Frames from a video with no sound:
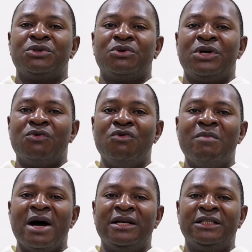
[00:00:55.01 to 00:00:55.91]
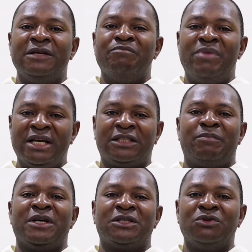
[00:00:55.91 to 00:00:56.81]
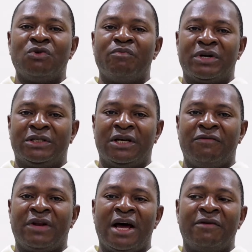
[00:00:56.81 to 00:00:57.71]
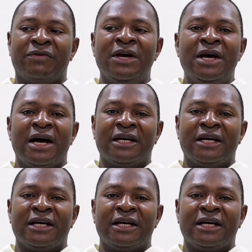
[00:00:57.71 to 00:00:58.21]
So a woman is the best person to preserve life,